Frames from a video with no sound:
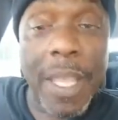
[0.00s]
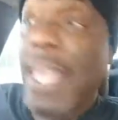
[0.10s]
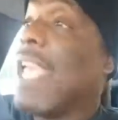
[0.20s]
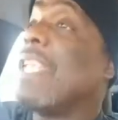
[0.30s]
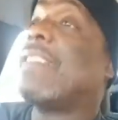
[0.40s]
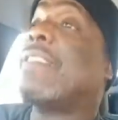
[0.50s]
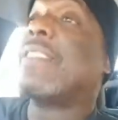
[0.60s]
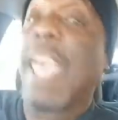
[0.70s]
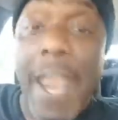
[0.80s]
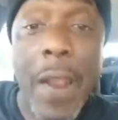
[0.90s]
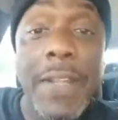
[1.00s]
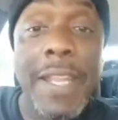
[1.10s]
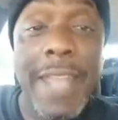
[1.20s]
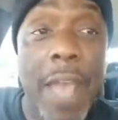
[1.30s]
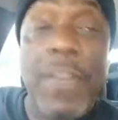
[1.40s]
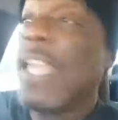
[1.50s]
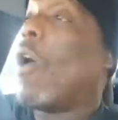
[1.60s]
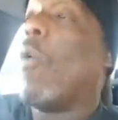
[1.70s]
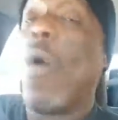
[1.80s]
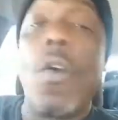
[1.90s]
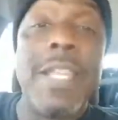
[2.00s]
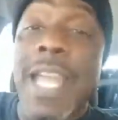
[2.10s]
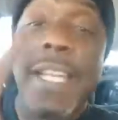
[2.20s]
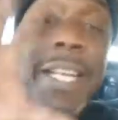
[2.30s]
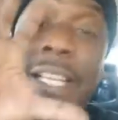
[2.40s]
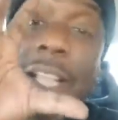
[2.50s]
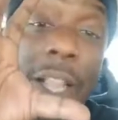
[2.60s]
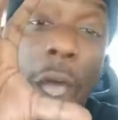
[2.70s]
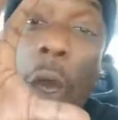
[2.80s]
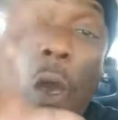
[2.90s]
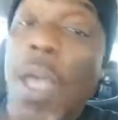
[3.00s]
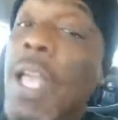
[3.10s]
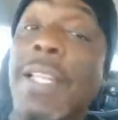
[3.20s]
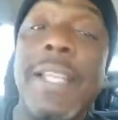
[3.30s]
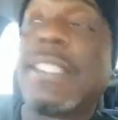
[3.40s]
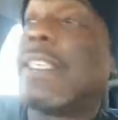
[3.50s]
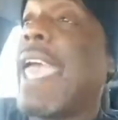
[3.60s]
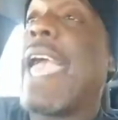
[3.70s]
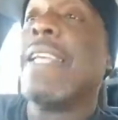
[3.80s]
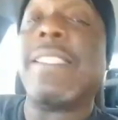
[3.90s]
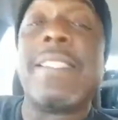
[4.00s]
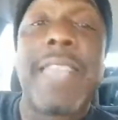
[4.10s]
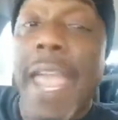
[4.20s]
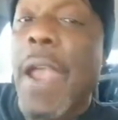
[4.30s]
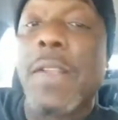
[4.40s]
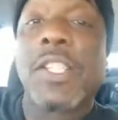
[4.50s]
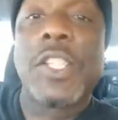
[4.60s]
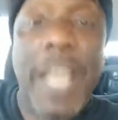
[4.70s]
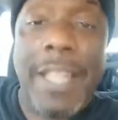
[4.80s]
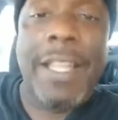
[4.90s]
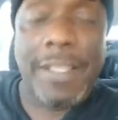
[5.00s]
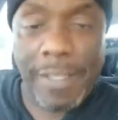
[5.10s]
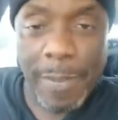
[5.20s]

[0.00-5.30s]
He's scared to death. He don't want none of the claw. This cat is scared shitless.